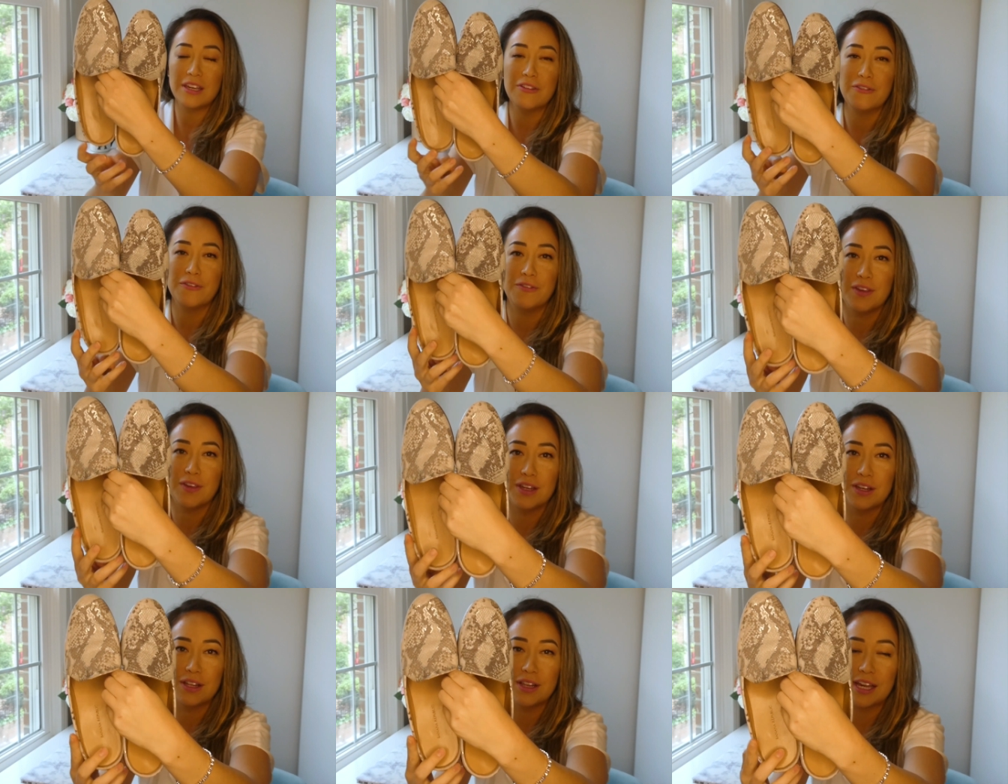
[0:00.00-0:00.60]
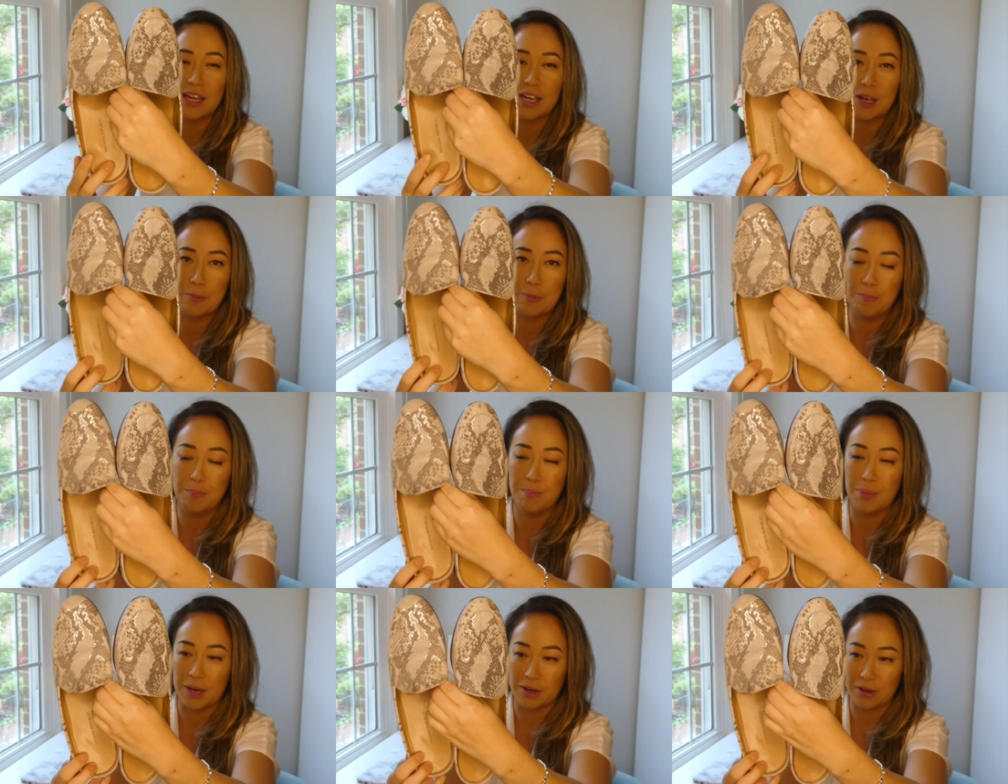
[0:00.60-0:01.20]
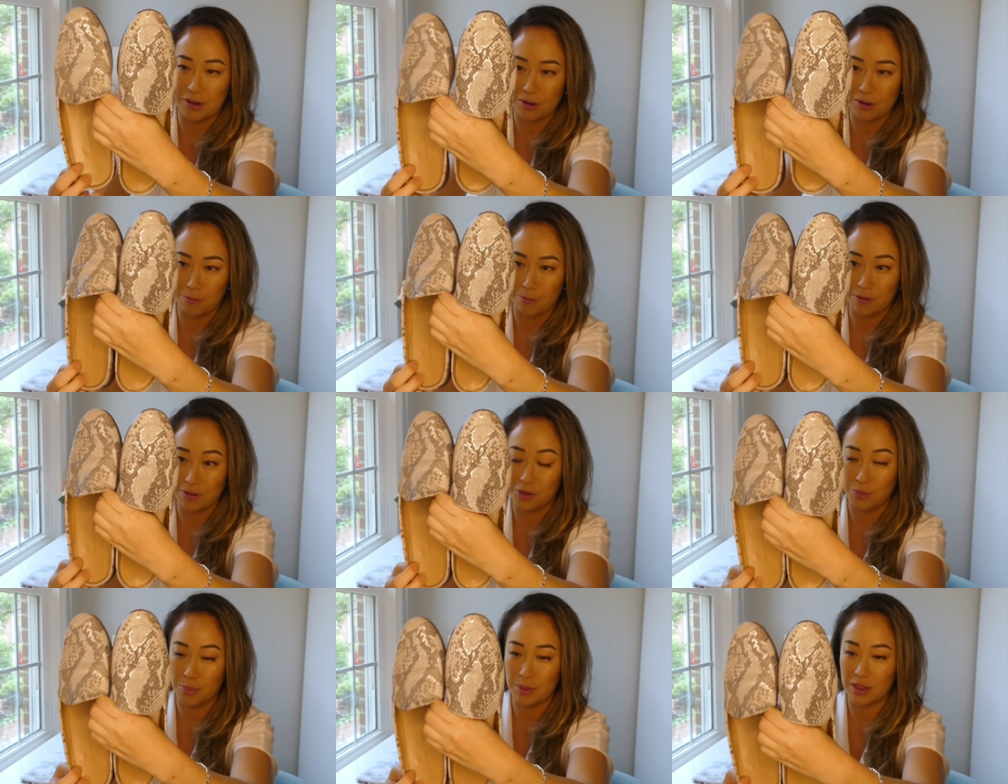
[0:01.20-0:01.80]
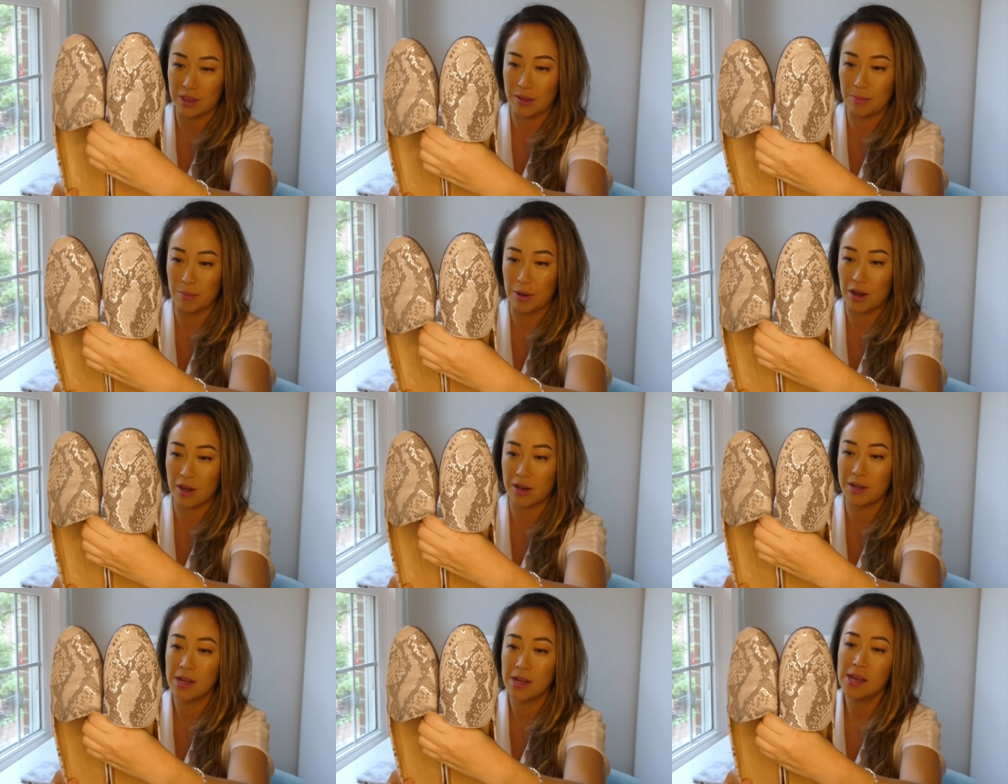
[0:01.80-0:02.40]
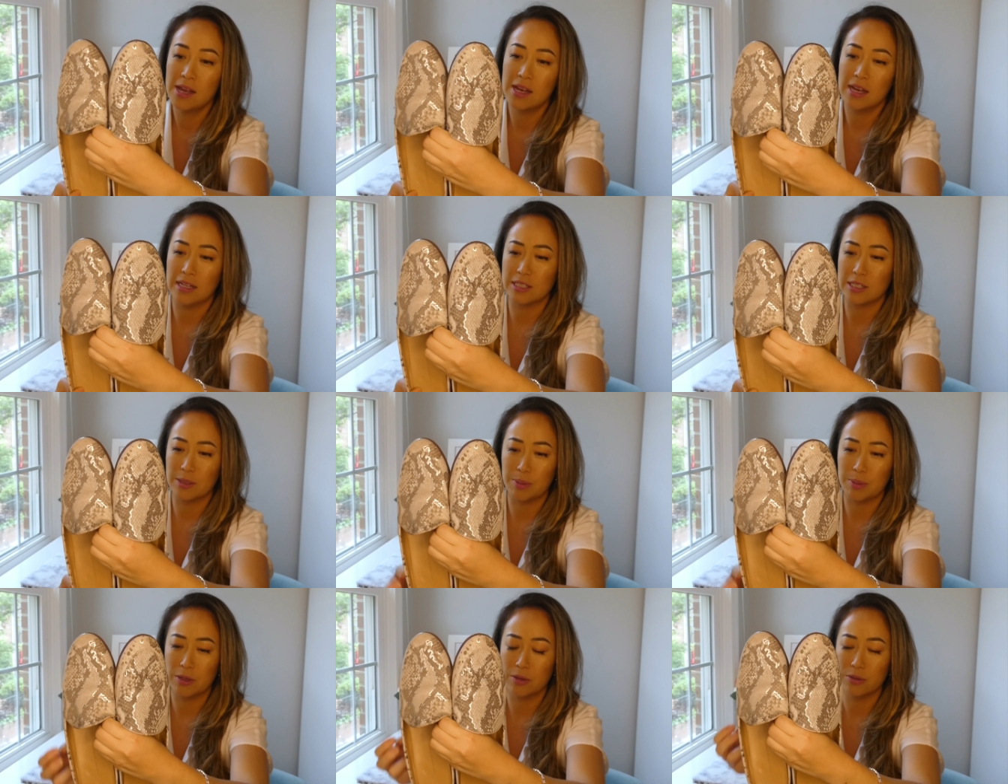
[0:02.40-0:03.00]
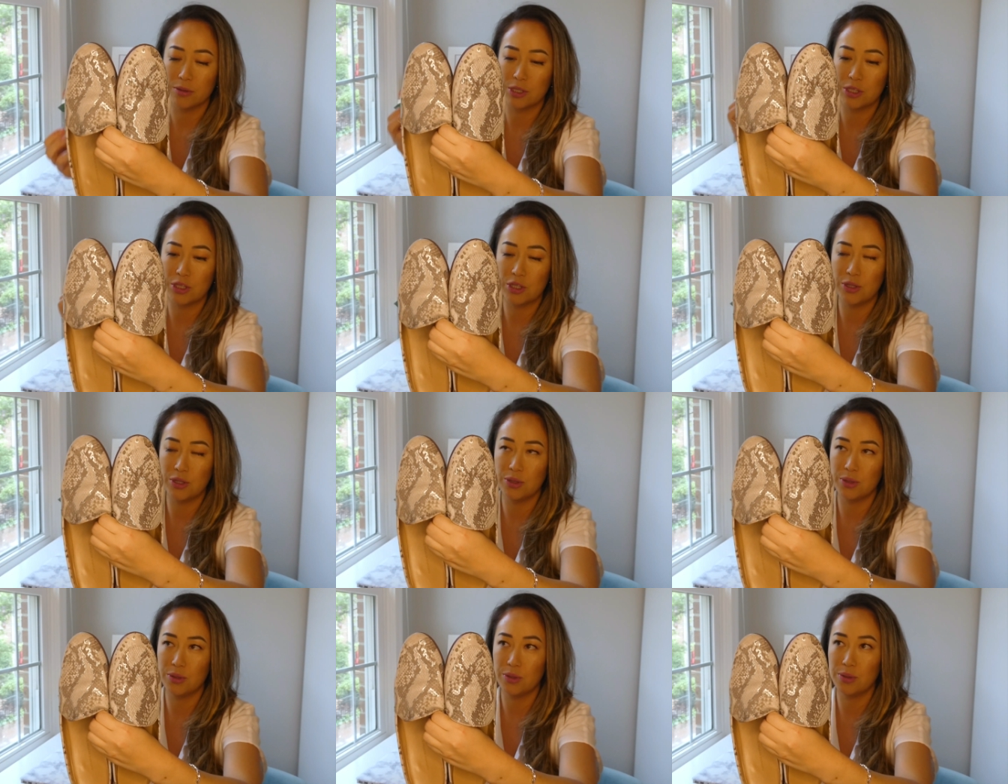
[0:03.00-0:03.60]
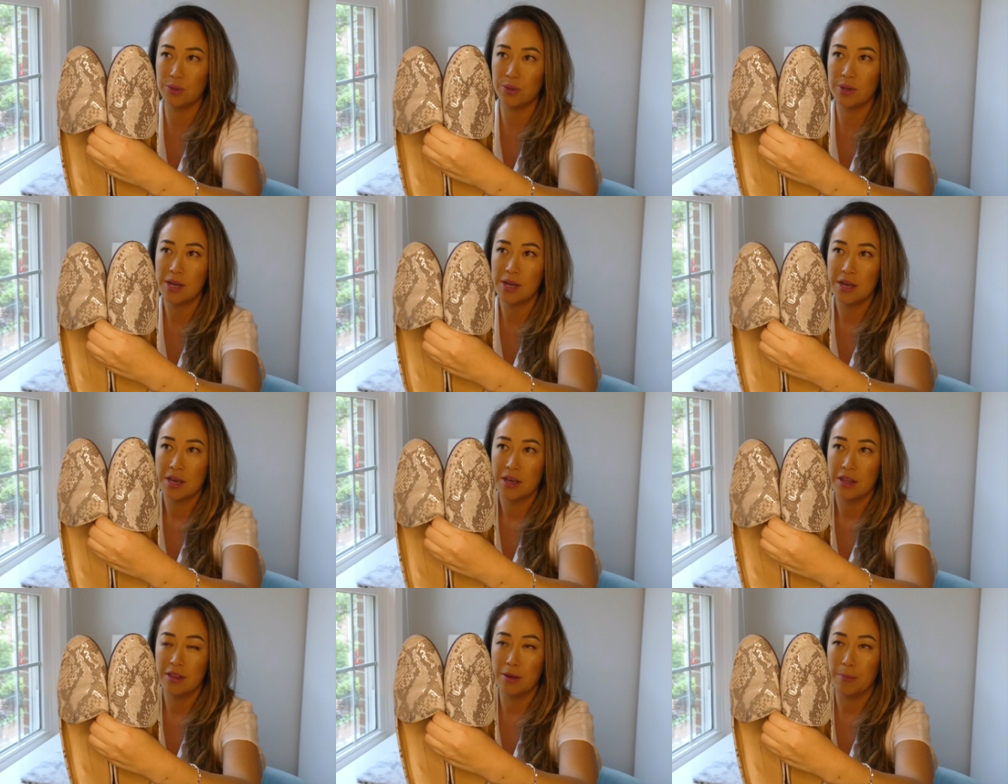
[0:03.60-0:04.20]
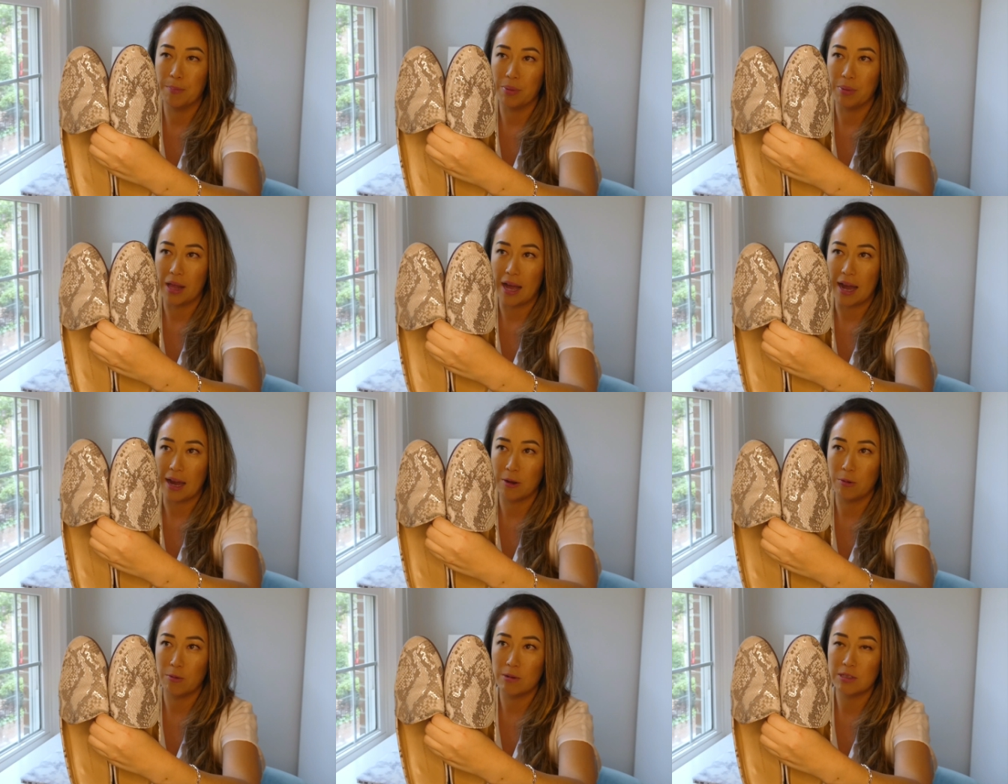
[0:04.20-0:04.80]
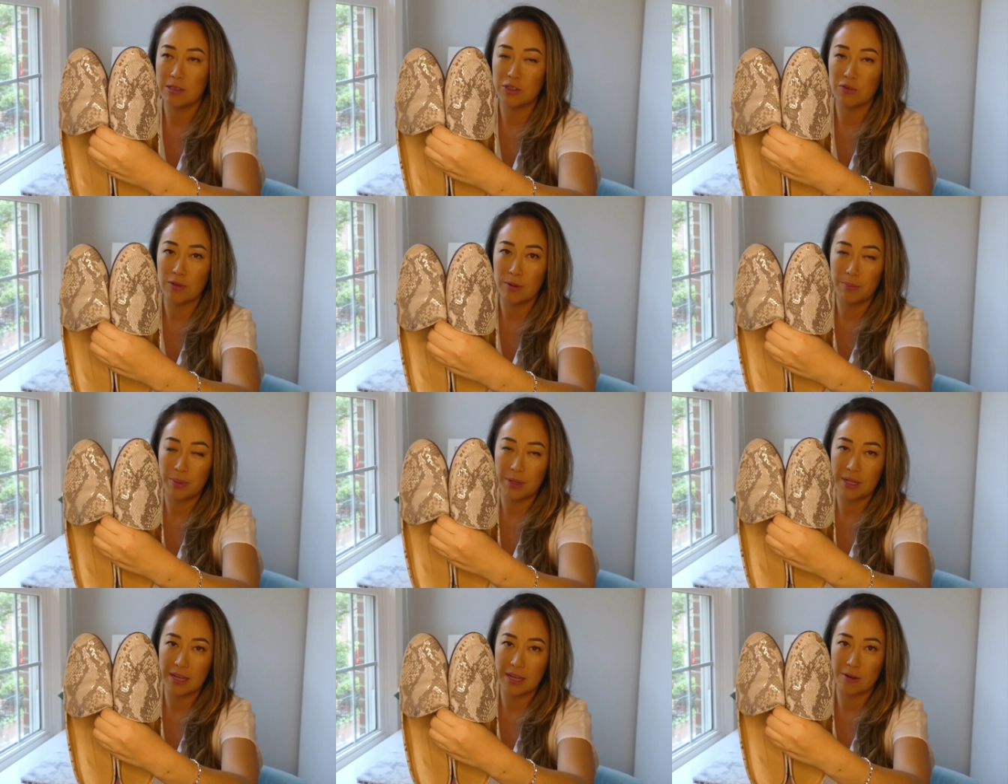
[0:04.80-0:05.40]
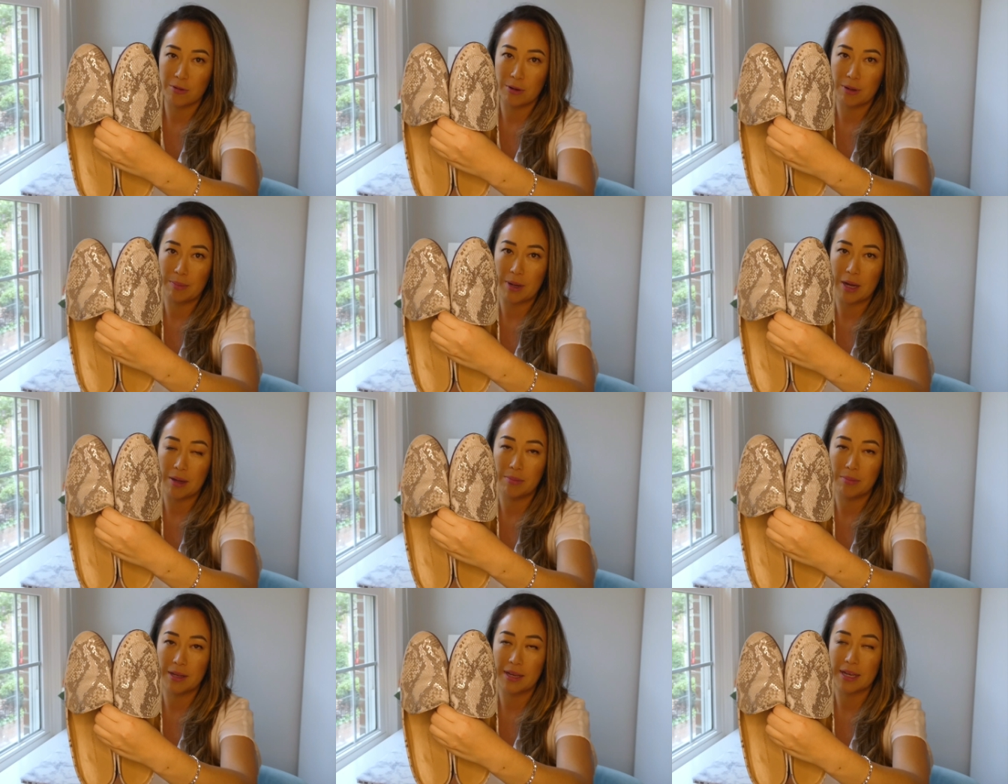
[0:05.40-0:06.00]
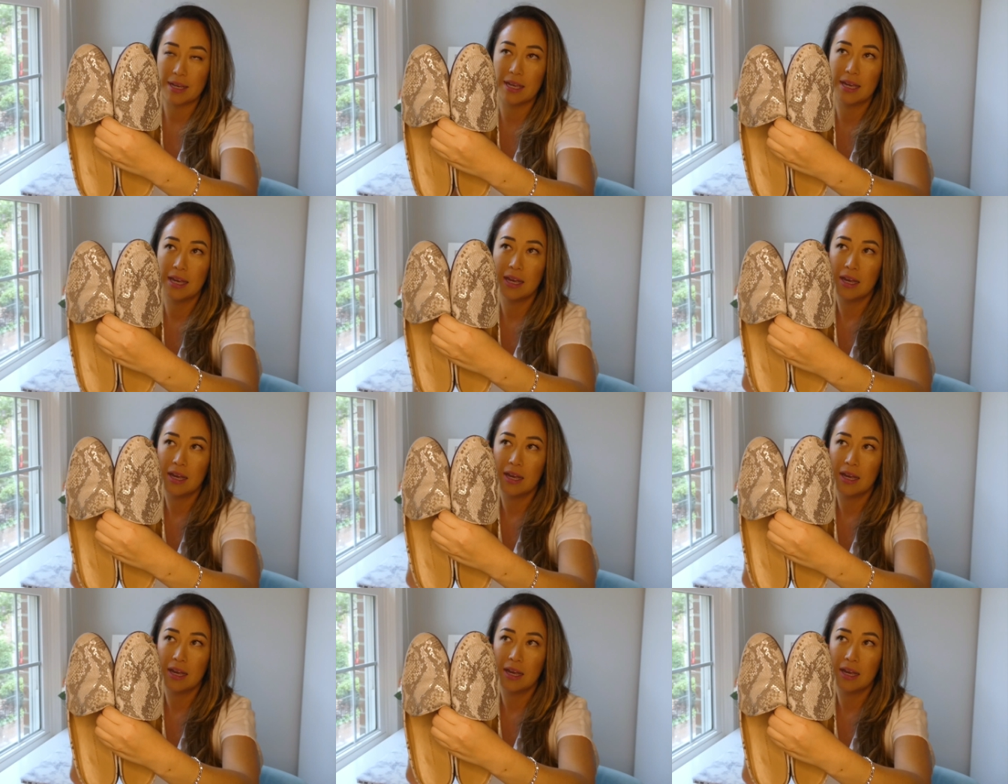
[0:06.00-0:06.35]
feel like butter when you put them on, as opposed to the black ones from Banana Republic.